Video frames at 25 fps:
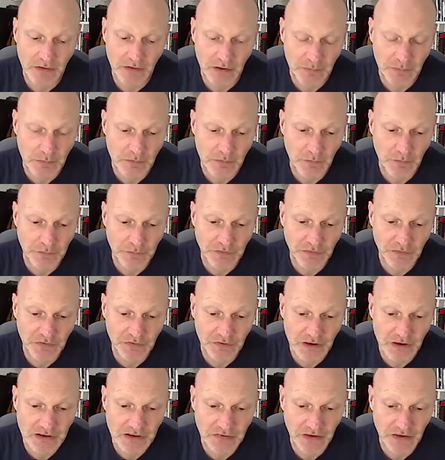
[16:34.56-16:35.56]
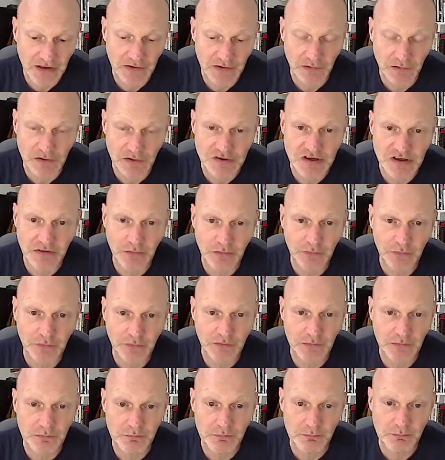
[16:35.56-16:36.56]
we've often seen, technology has
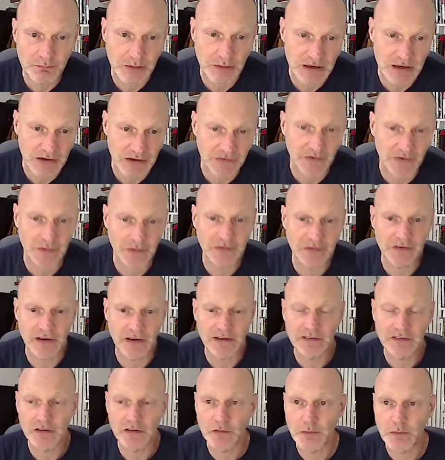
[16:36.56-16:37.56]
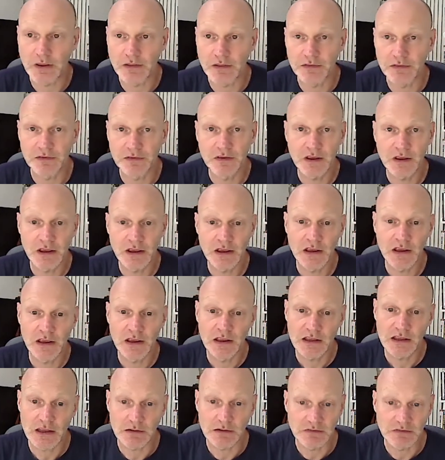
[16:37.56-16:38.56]
often been associated with
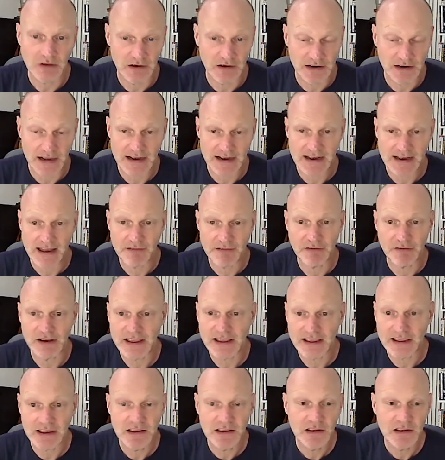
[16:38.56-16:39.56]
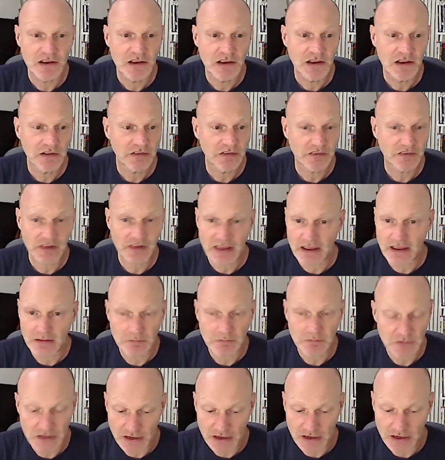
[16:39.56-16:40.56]
dialect leveling,
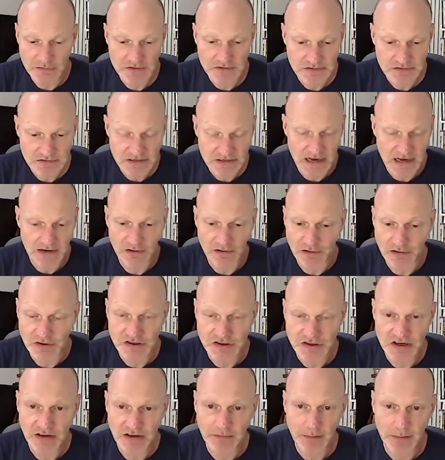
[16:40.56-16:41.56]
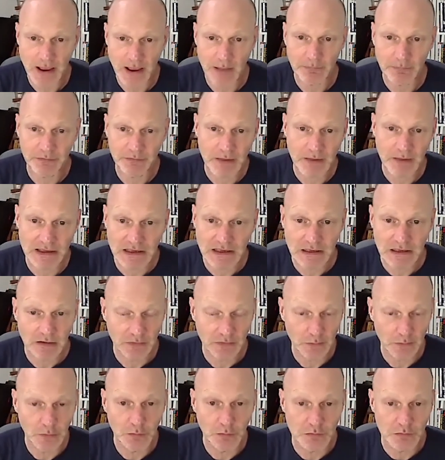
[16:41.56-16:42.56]
seeing technology is perhaps making us
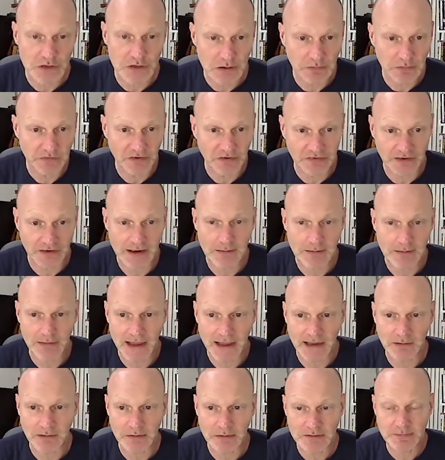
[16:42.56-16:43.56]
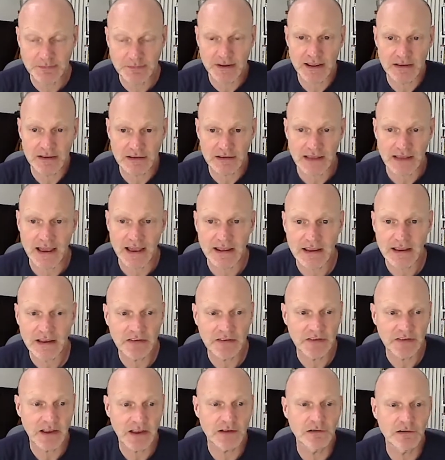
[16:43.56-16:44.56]
all use the same language, but yet here's
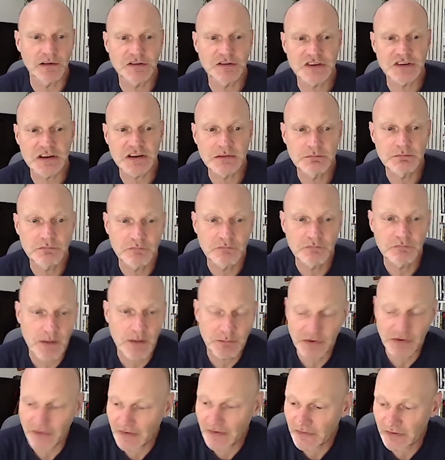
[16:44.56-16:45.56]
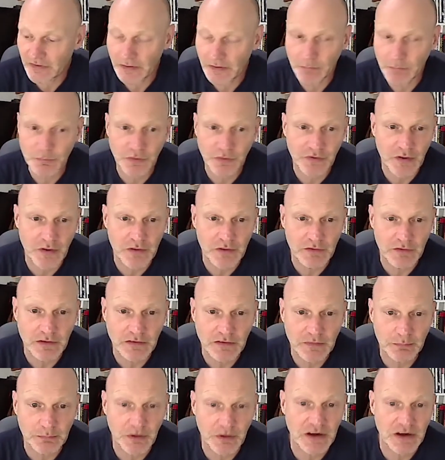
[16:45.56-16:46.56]
technology representing, preserving,
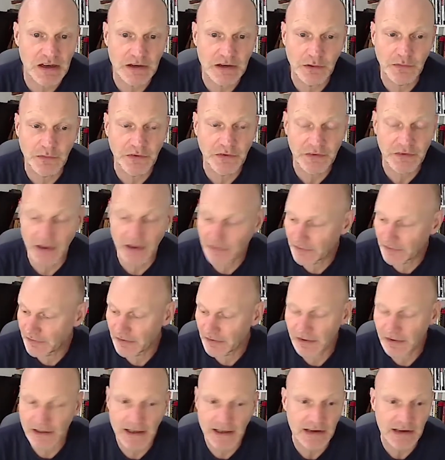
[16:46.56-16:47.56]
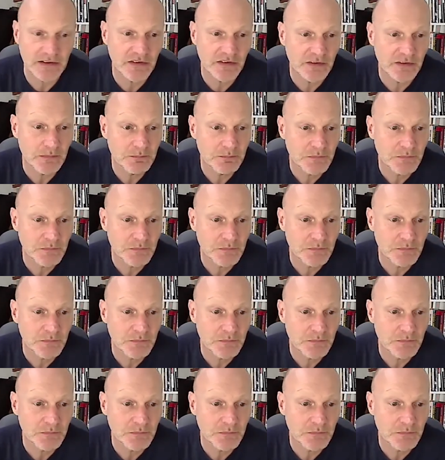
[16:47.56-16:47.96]
spreading non-standard dialects.